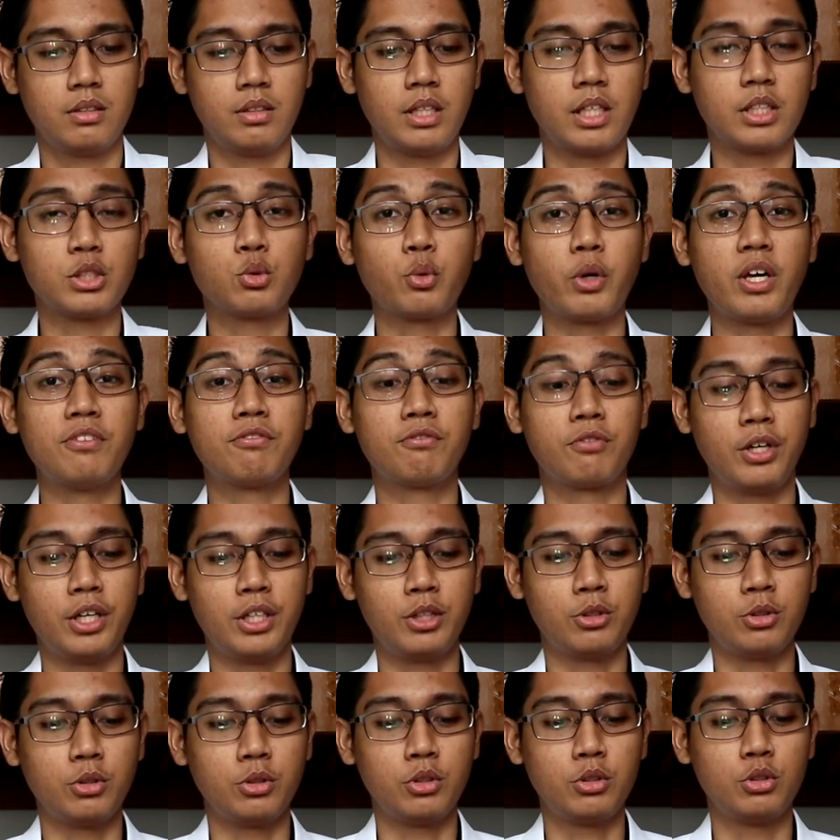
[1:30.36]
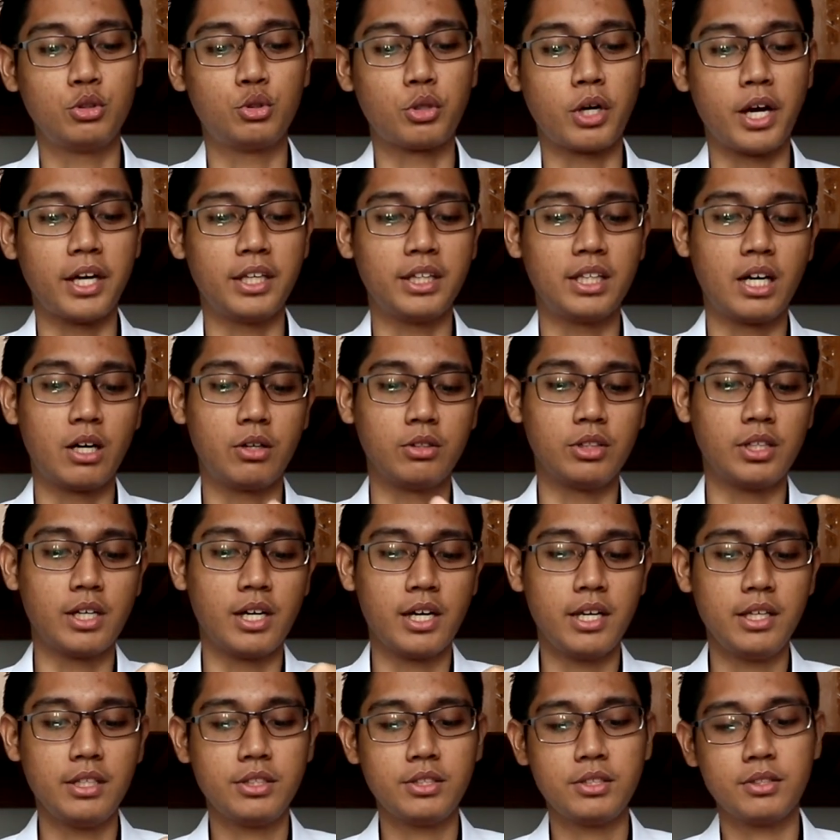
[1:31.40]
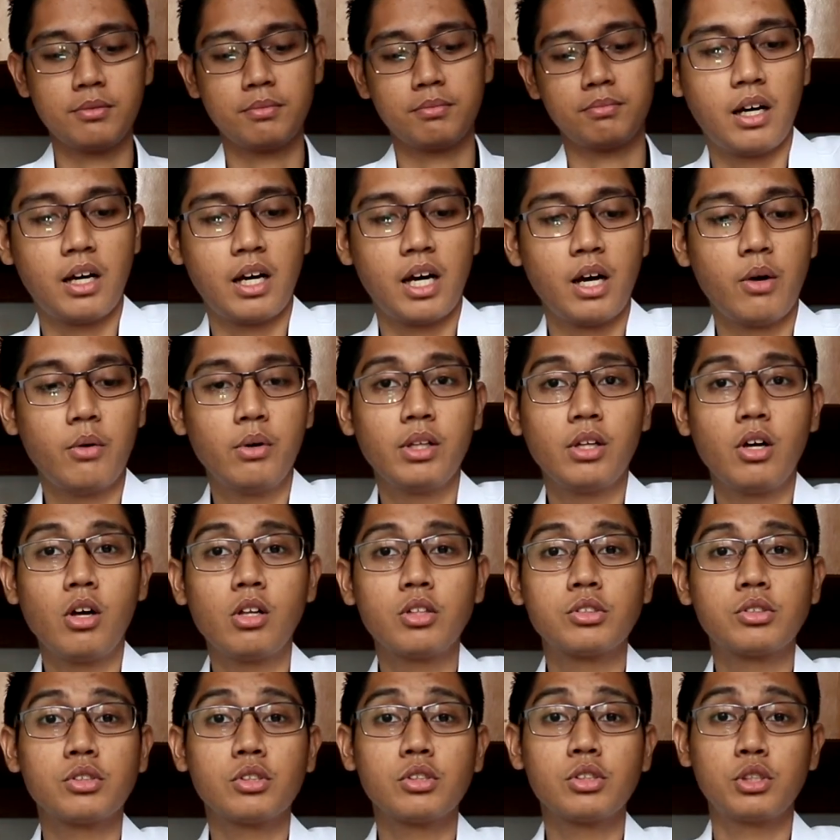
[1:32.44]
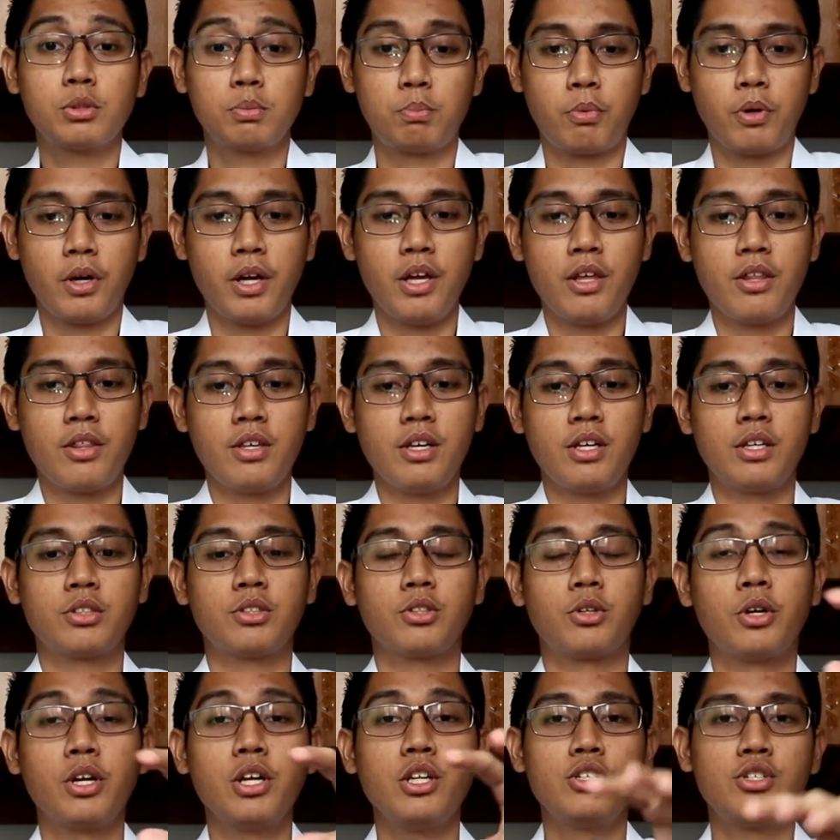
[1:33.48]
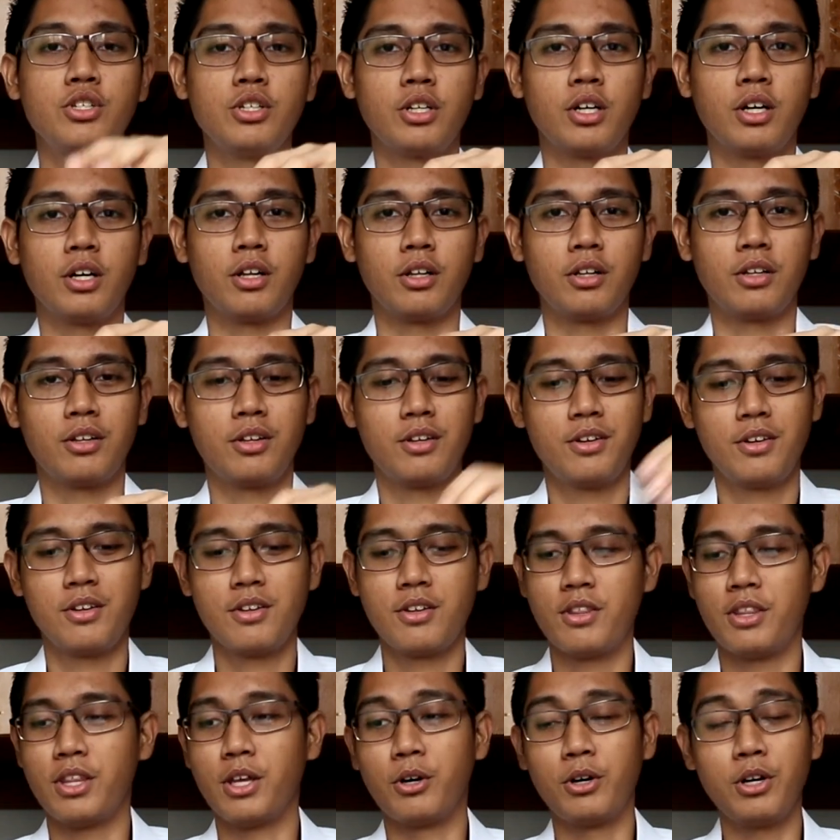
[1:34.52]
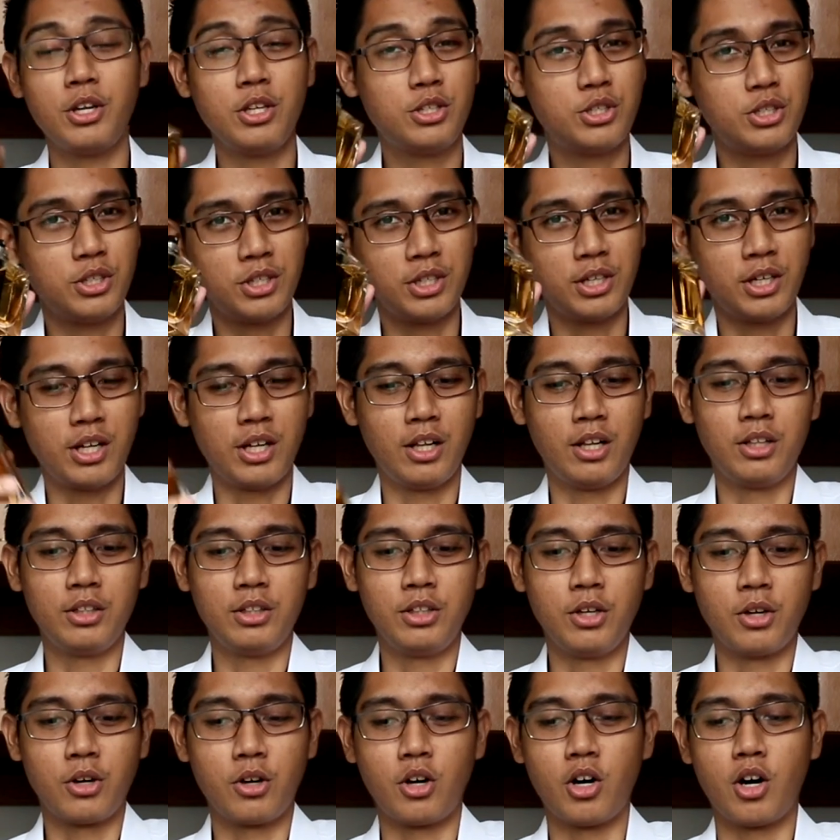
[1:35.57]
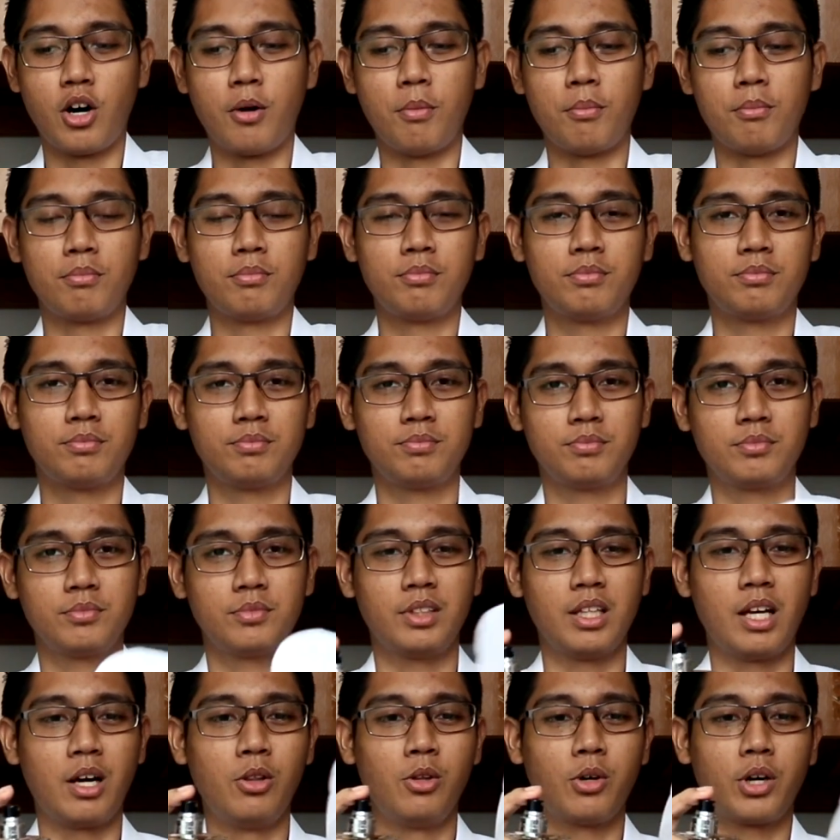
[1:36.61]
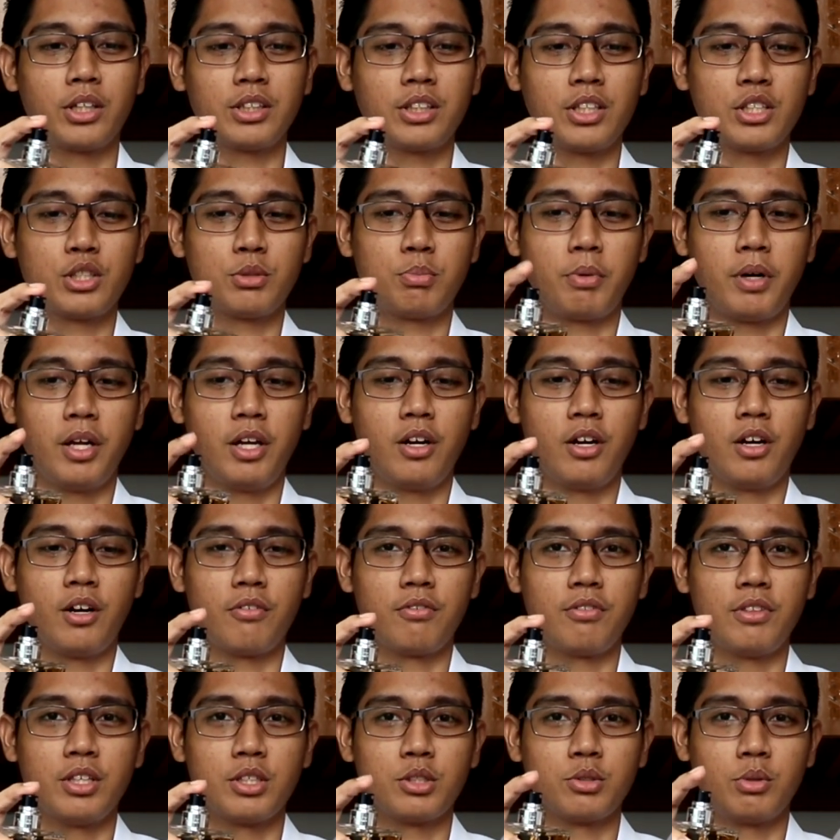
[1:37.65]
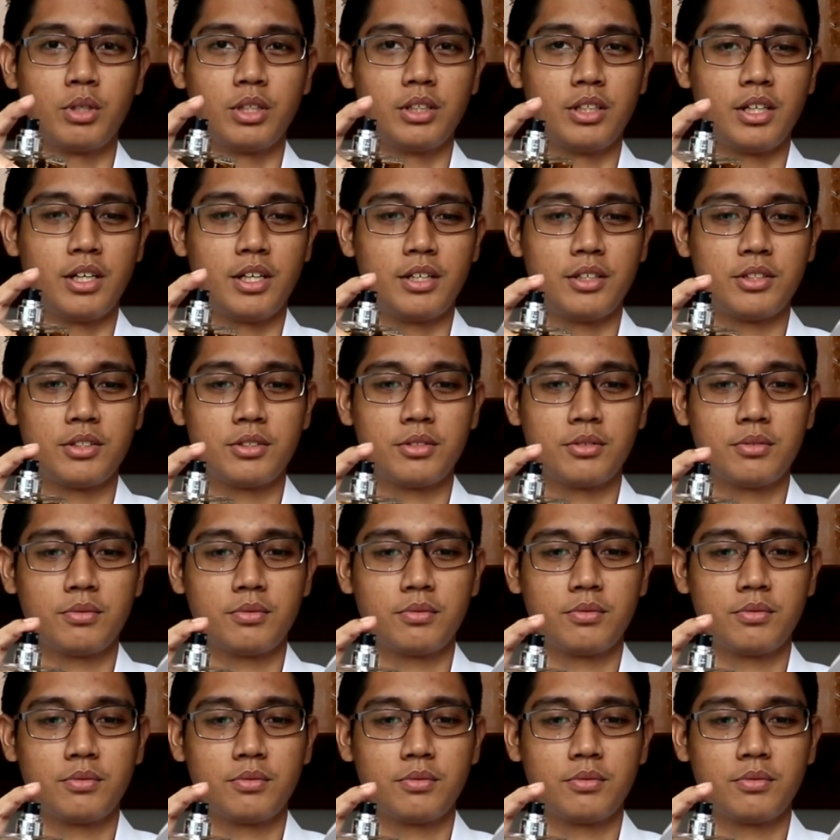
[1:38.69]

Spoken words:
Let's wait for it to dry down guys. I will also spray this the original Dior Homme. Now look at the sprayer of this one guys.